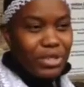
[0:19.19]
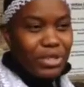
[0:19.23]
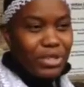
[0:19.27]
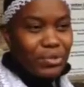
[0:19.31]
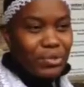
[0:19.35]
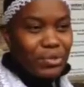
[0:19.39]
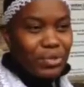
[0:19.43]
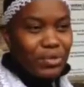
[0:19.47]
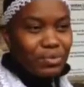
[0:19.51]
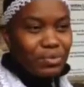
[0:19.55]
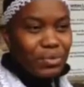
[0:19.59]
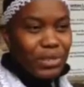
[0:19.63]
she
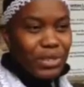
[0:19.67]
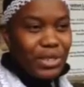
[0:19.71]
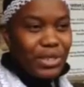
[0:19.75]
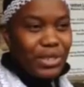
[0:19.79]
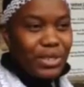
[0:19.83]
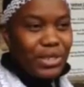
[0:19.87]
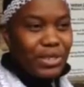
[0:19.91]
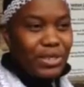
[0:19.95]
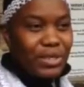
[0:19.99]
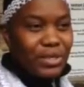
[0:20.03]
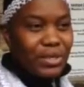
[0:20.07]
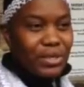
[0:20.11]
was my
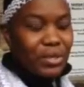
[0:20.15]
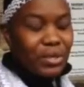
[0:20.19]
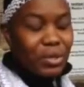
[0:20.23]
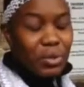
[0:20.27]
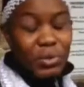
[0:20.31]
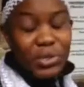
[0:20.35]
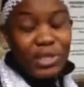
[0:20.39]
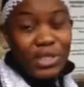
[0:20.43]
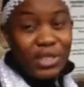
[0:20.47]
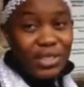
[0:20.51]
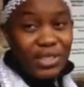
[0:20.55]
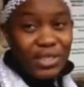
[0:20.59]

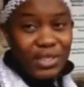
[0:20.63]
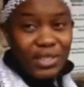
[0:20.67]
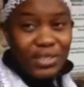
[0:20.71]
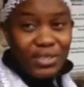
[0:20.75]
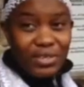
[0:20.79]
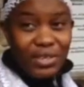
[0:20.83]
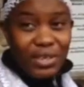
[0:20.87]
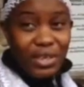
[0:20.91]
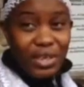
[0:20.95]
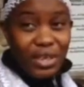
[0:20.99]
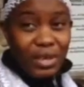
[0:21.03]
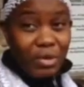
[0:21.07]
closest
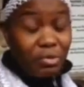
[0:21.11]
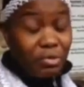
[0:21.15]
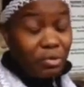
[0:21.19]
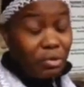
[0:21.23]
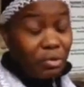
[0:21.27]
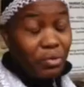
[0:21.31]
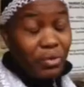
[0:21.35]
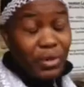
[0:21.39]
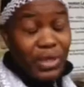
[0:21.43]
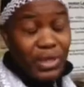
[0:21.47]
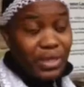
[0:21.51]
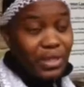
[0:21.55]
sister that I
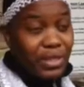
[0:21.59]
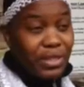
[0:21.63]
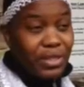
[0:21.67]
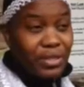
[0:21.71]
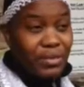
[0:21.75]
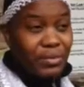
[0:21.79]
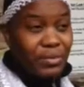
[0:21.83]
grew with.